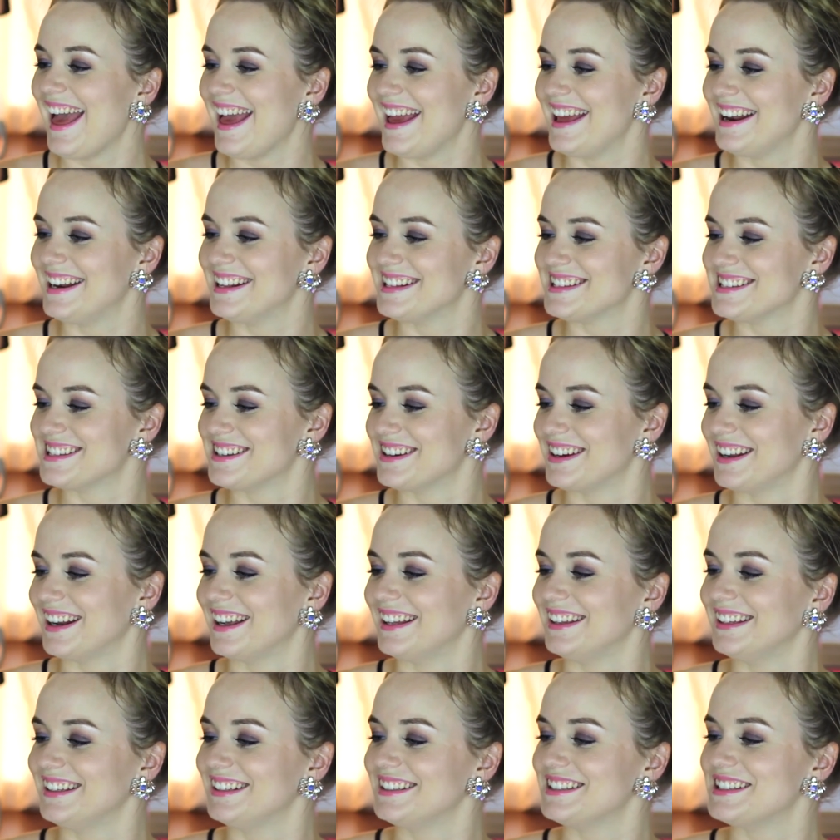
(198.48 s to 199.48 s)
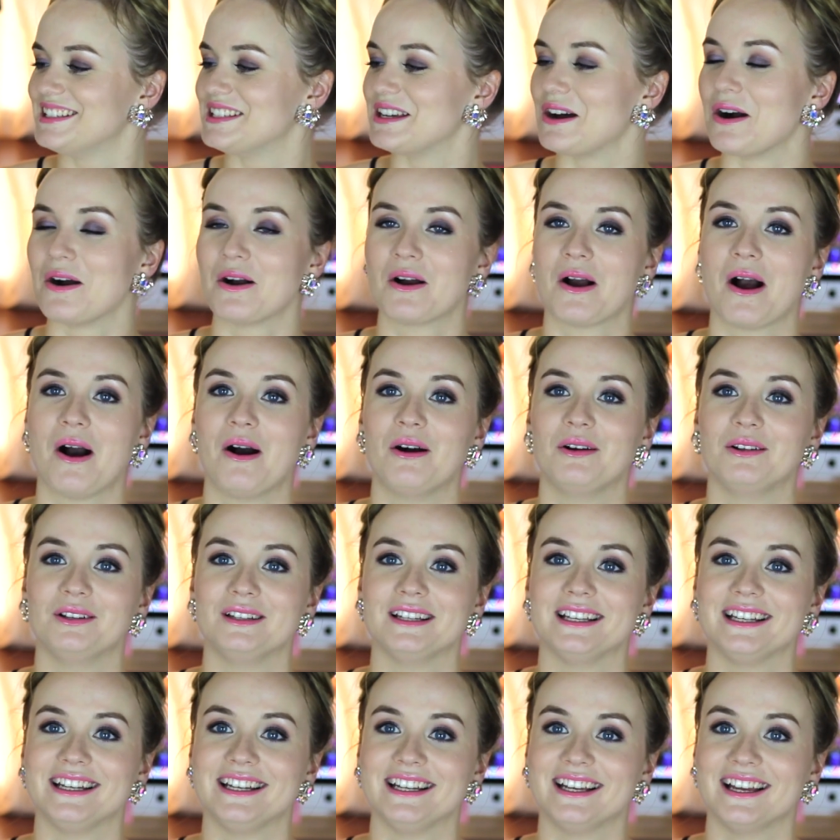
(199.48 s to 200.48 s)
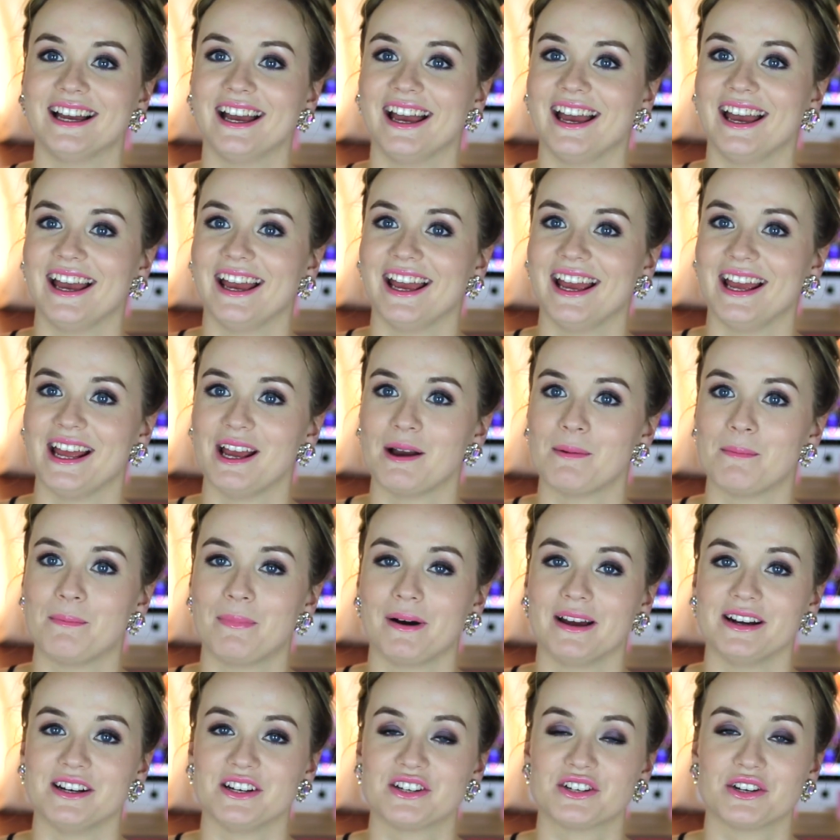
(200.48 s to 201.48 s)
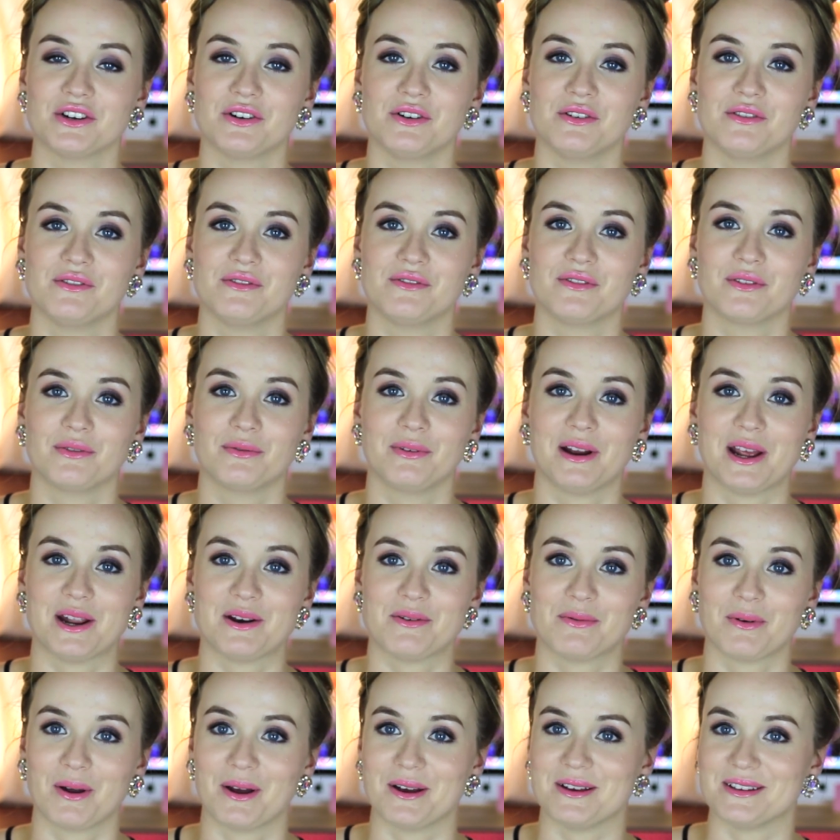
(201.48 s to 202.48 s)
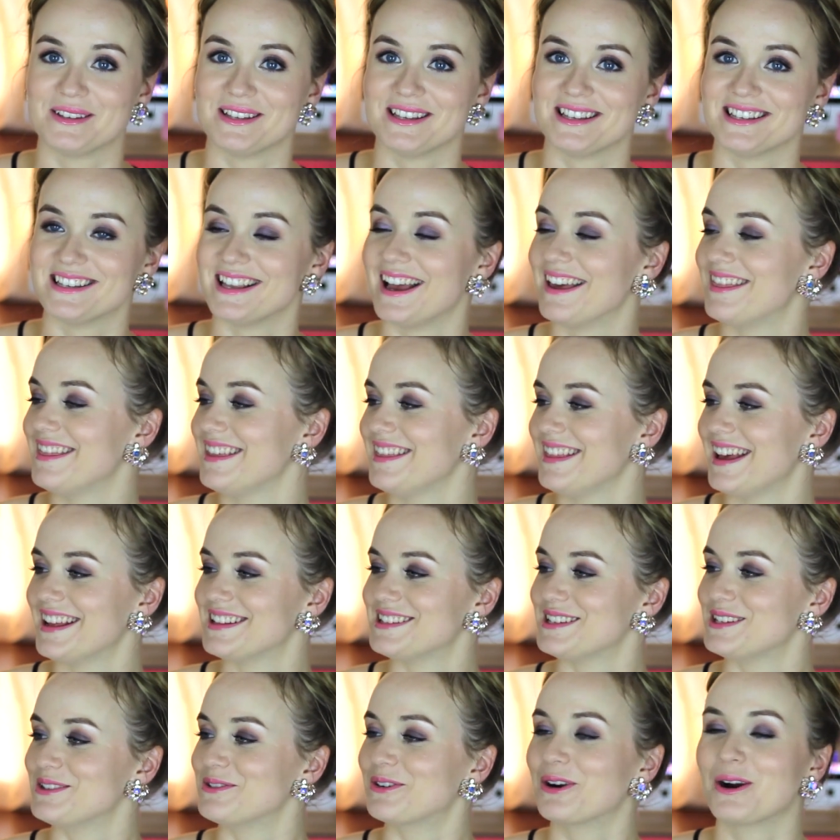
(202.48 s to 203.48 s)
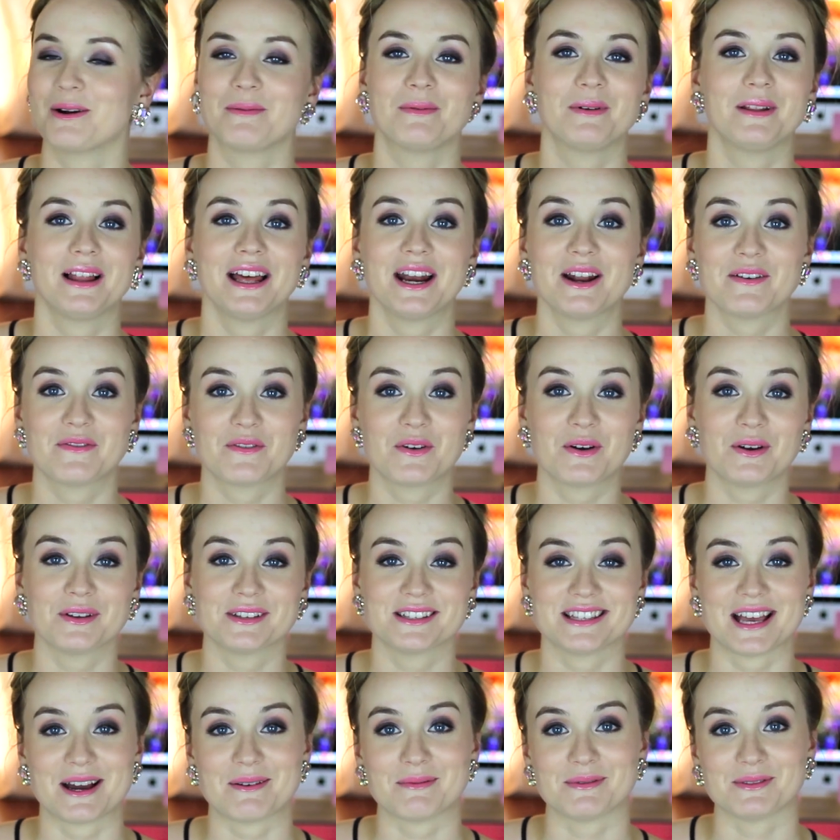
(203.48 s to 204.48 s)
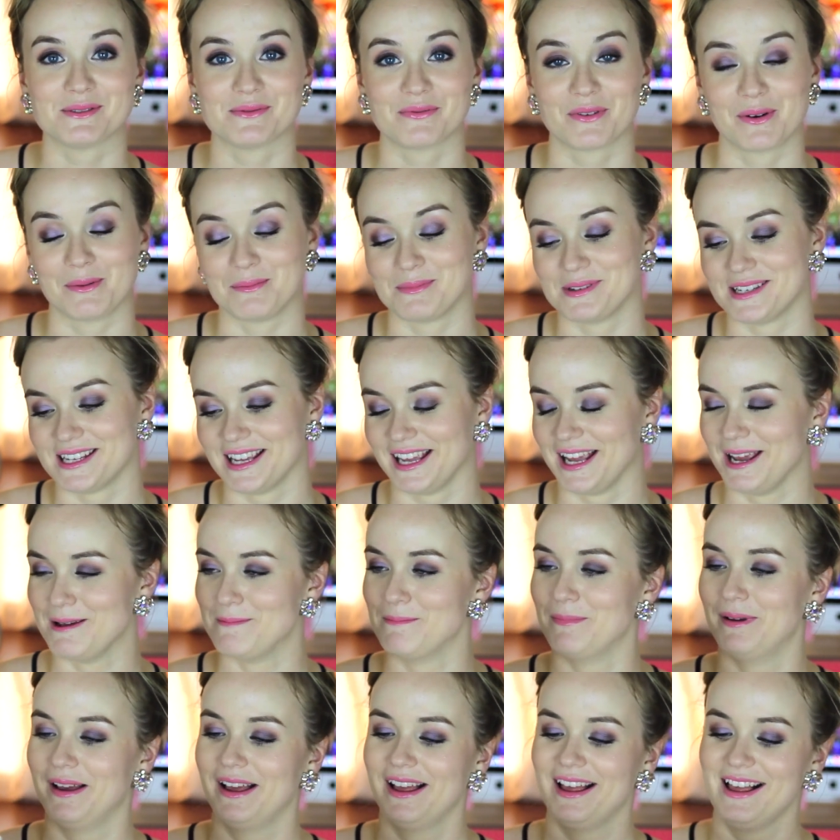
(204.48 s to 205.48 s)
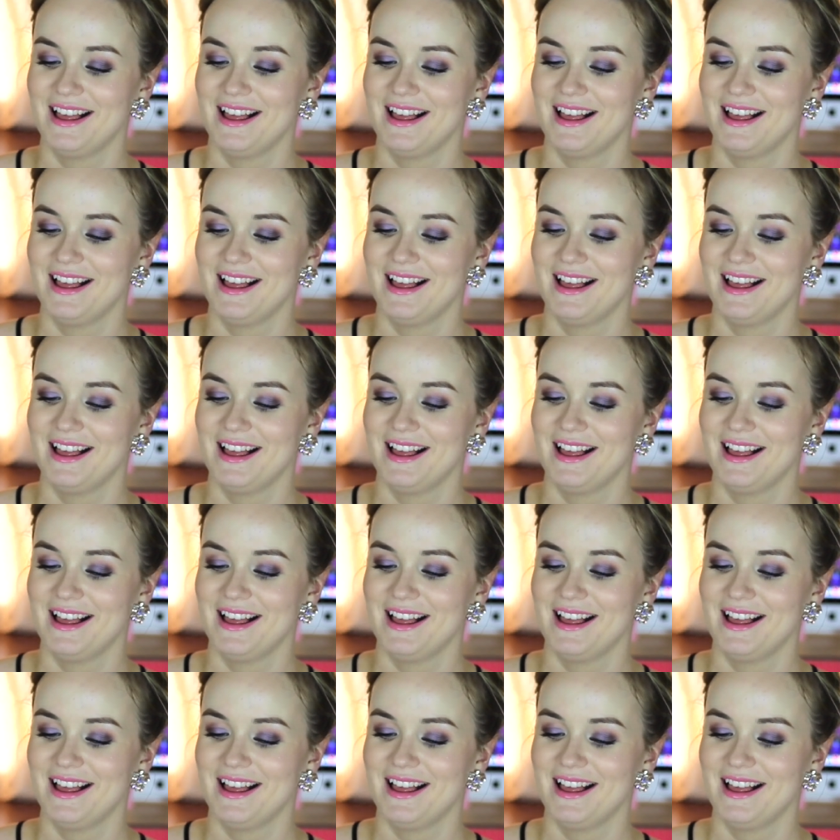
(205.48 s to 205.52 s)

And it's got a little dog holding a bunch of red roses. I think that's adorable. And of course that was from Tim.